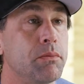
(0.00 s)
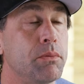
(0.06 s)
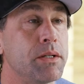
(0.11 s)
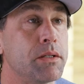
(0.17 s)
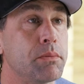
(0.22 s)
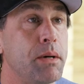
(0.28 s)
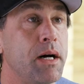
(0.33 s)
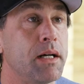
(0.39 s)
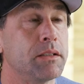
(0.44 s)

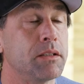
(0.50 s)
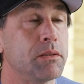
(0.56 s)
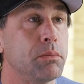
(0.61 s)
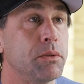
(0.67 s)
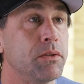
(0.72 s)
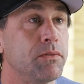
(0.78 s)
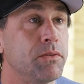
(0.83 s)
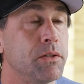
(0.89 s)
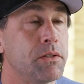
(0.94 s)

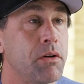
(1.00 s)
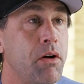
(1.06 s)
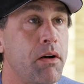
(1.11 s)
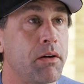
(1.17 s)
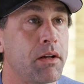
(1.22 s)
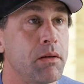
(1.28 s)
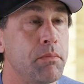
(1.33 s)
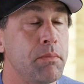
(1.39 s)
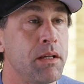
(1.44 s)
responsible for
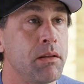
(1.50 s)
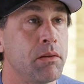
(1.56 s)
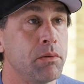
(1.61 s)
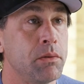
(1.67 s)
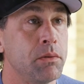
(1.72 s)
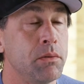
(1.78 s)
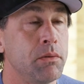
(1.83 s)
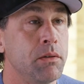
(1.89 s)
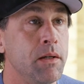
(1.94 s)
talking me
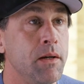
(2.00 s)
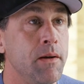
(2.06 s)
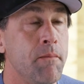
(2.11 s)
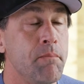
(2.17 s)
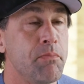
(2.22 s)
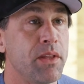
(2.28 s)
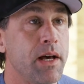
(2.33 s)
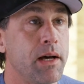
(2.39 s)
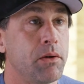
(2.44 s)

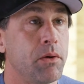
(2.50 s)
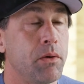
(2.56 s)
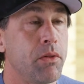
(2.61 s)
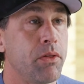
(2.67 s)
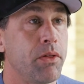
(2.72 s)
through that whole